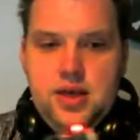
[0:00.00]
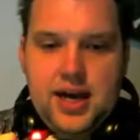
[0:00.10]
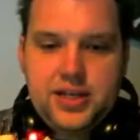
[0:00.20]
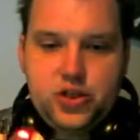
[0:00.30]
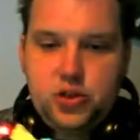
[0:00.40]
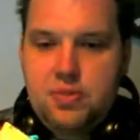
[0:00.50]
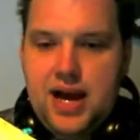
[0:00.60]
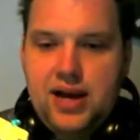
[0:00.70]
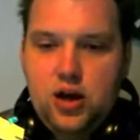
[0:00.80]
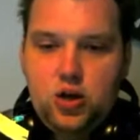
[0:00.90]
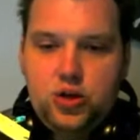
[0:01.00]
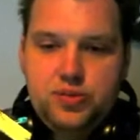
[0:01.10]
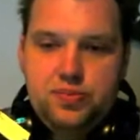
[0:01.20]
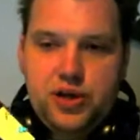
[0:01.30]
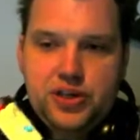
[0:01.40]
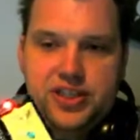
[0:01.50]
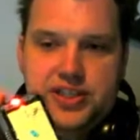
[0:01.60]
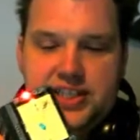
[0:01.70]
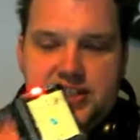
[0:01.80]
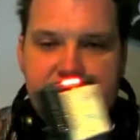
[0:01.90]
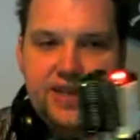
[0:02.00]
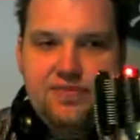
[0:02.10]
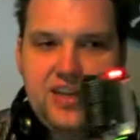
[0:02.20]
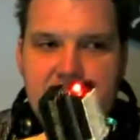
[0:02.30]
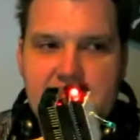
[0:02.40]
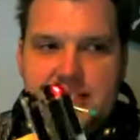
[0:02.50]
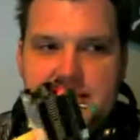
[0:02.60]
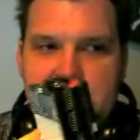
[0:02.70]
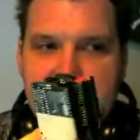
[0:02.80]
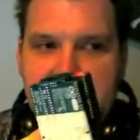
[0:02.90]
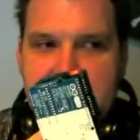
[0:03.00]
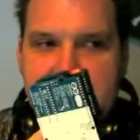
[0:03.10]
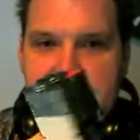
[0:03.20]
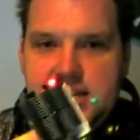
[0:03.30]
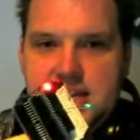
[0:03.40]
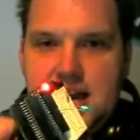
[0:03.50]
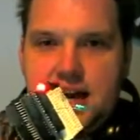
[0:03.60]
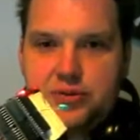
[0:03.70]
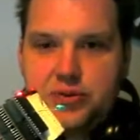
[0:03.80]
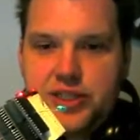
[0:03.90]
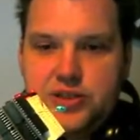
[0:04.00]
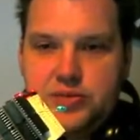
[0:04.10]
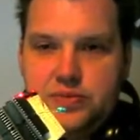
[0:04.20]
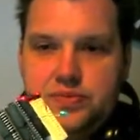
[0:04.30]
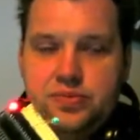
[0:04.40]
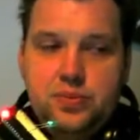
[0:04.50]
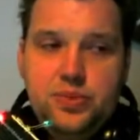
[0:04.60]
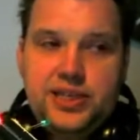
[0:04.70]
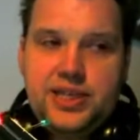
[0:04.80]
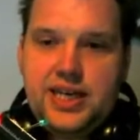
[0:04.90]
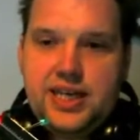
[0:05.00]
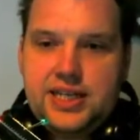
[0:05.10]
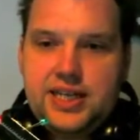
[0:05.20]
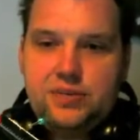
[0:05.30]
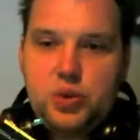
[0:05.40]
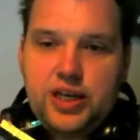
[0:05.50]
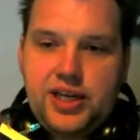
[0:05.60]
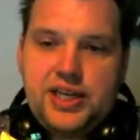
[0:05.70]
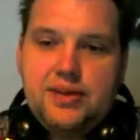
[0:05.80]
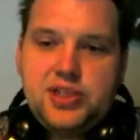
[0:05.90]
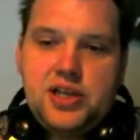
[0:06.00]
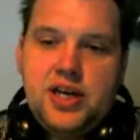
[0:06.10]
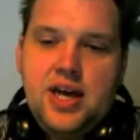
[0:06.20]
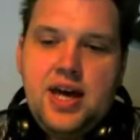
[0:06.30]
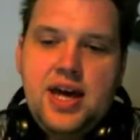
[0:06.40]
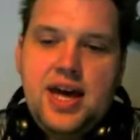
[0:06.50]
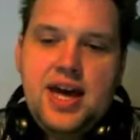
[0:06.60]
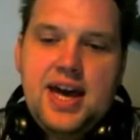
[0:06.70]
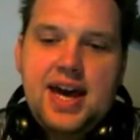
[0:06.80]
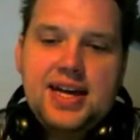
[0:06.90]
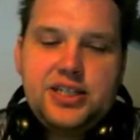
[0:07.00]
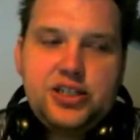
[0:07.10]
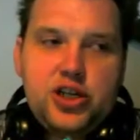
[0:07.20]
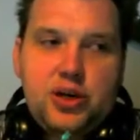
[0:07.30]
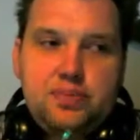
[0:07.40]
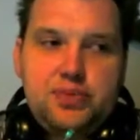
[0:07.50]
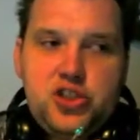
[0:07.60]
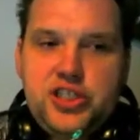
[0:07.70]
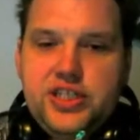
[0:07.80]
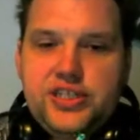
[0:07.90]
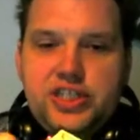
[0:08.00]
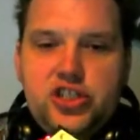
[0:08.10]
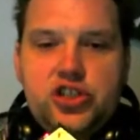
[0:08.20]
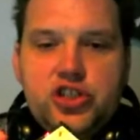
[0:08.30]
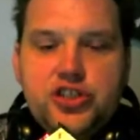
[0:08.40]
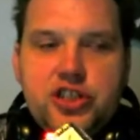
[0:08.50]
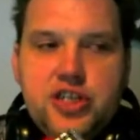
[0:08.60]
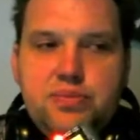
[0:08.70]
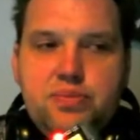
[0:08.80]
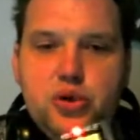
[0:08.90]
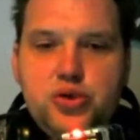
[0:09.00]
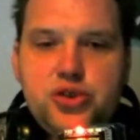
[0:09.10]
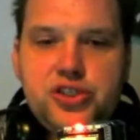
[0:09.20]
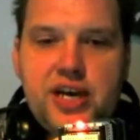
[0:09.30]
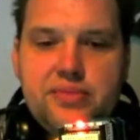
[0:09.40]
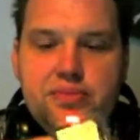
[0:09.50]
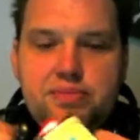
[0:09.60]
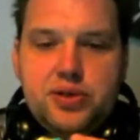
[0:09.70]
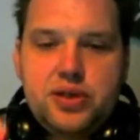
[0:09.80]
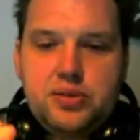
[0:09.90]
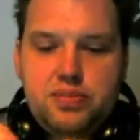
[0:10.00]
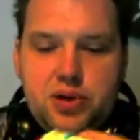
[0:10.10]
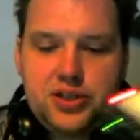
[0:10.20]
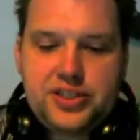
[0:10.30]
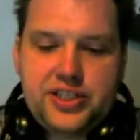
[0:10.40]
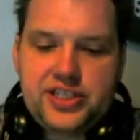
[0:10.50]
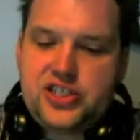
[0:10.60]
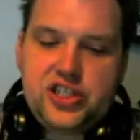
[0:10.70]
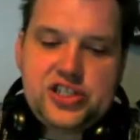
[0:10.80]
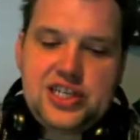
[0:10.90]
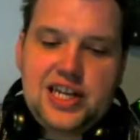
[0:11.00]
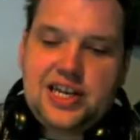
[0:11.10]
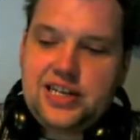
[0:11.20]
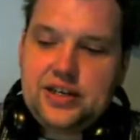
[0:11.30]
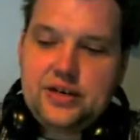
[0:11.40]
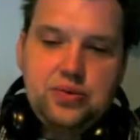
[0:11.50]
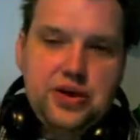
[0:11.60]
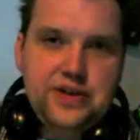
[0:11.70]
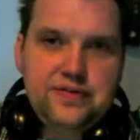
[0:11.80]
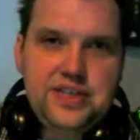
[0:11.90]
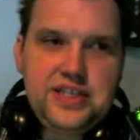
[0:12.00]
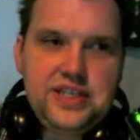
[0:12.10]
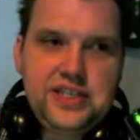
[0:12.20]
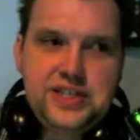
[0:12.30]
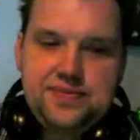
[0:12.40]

took my old project. It's something like this. It's a Arduino with a network adapter, and the top shield is just a prototype board. It's just like one of these,